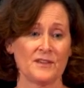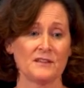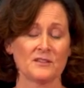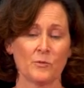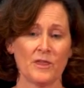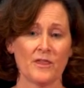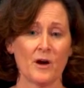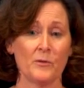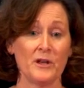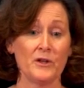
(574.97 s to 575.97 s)
things that we
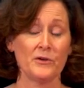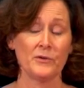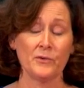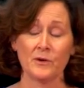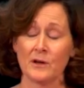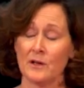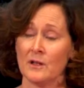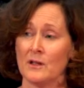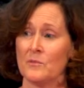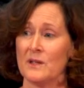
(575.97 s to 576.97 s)
thought we knew,
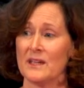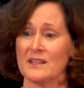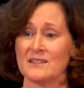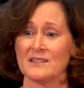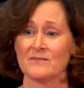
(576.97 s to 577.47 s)
because